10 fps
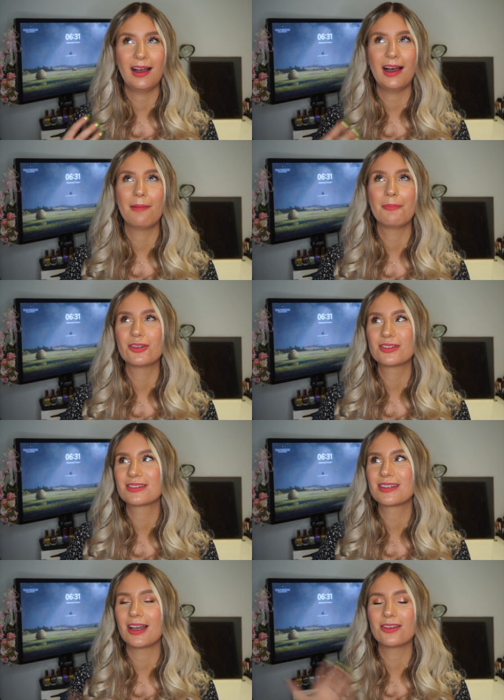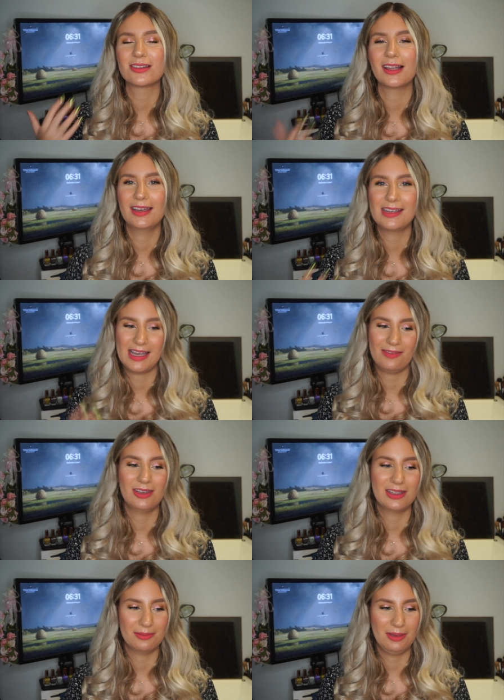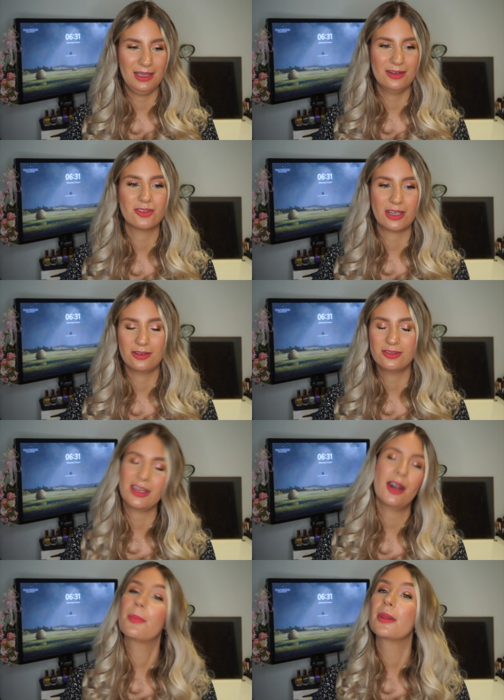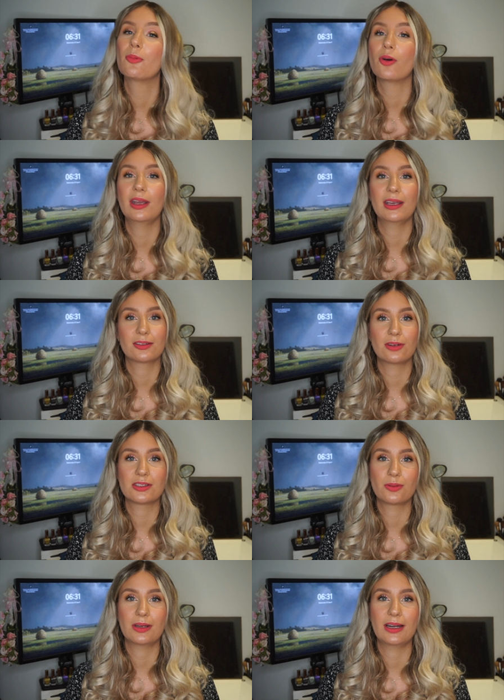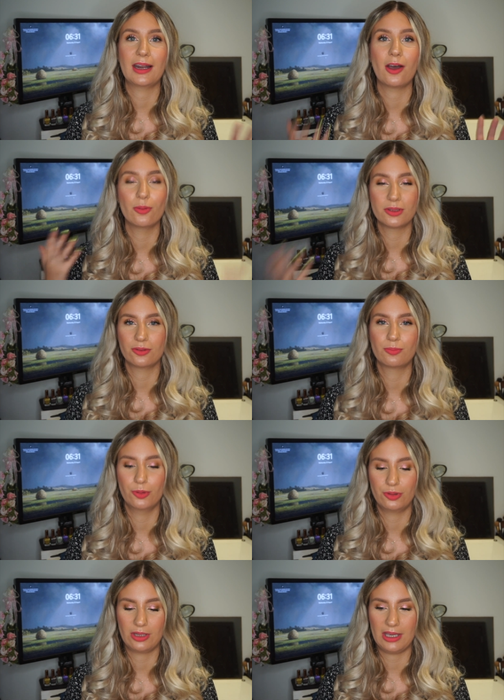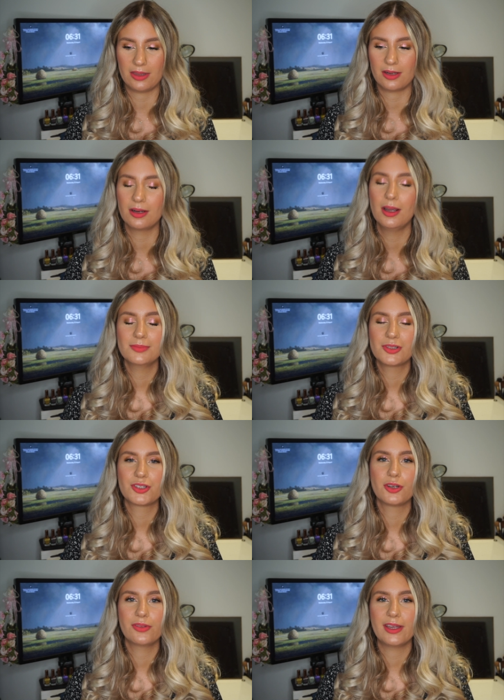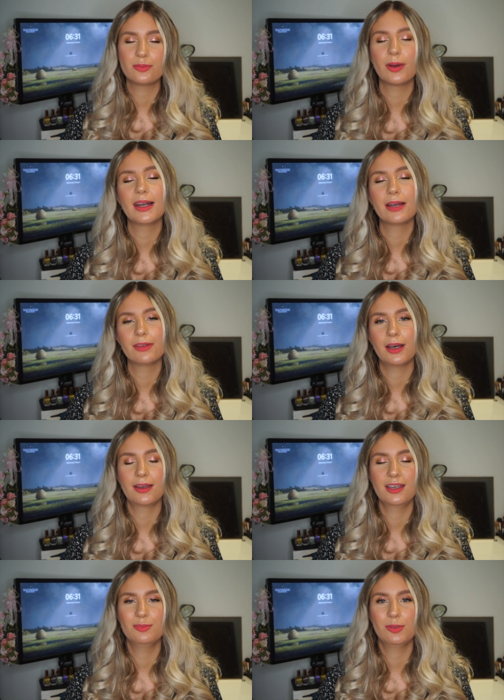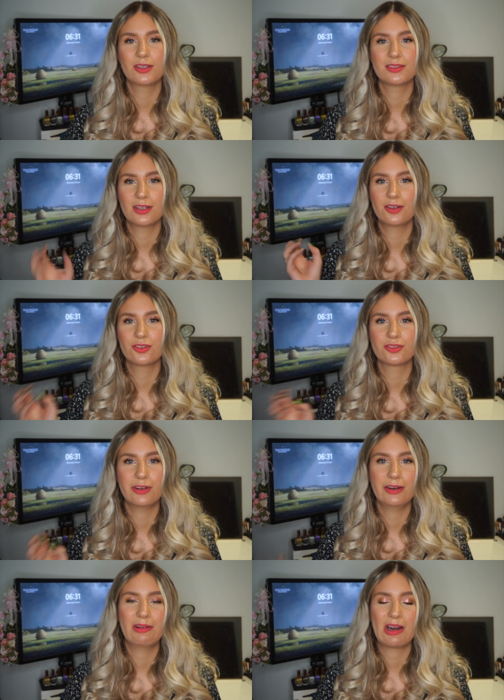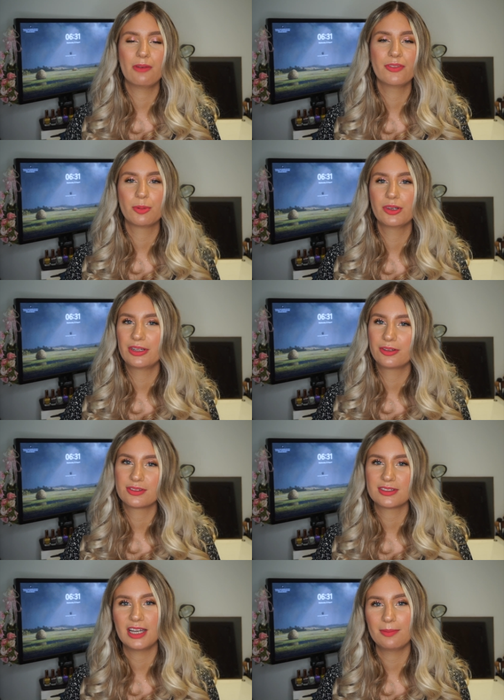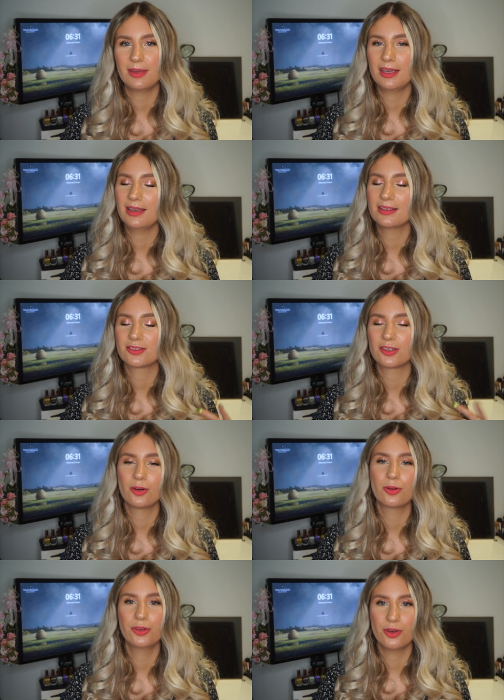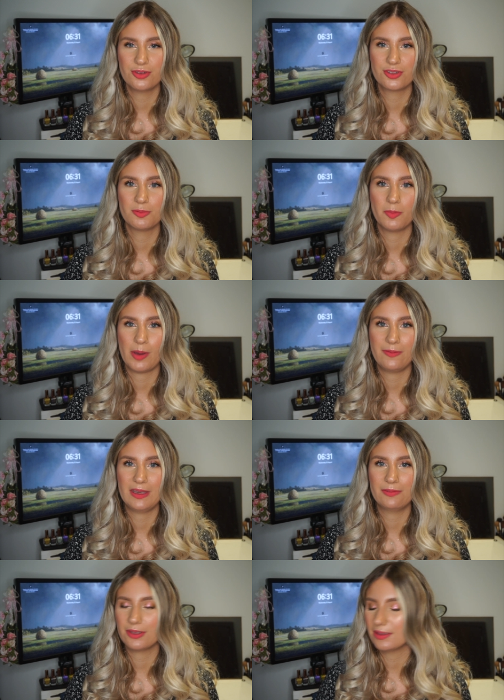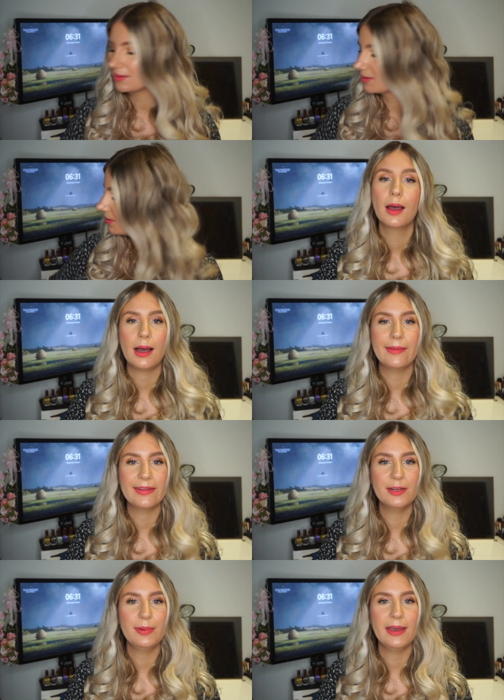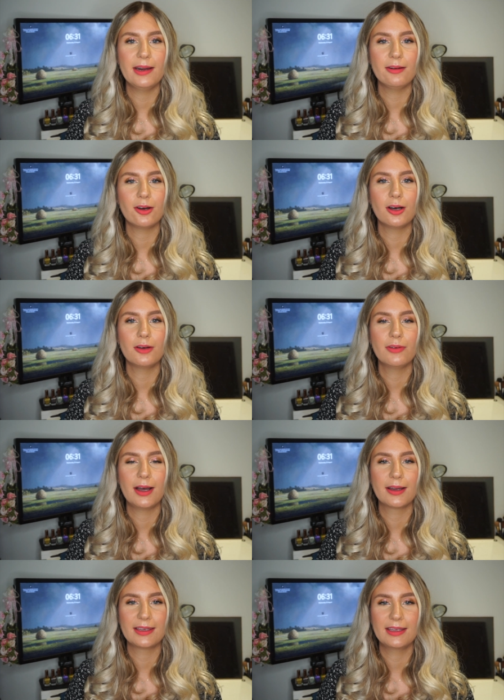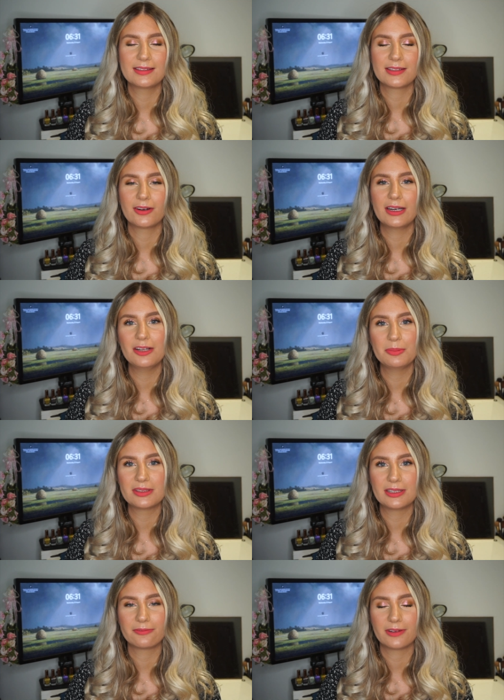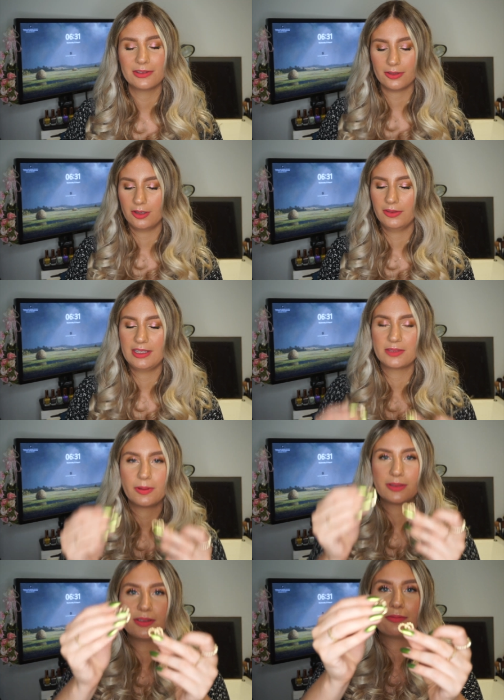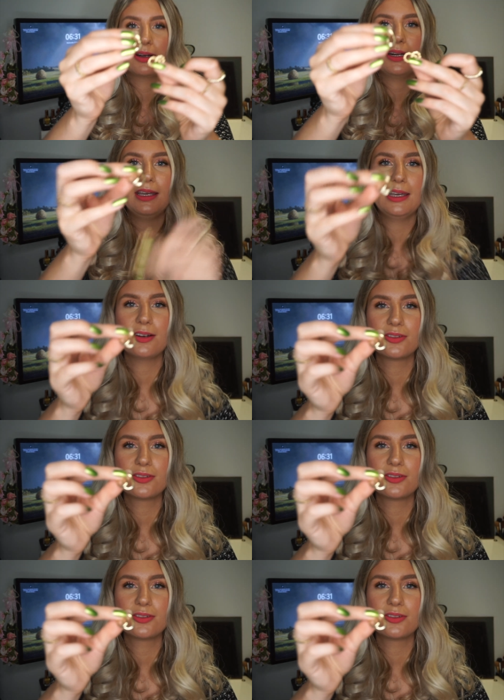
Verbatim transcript: I'm just I just like having them in so I can just get up in the morning, get dressed quickly, and I always look put together. So that's why I love the huggies because they are used very, very comfortable. They don't stab me. So those are some of my favorites. Another pair of huggies that are a little bit different are these ones right here.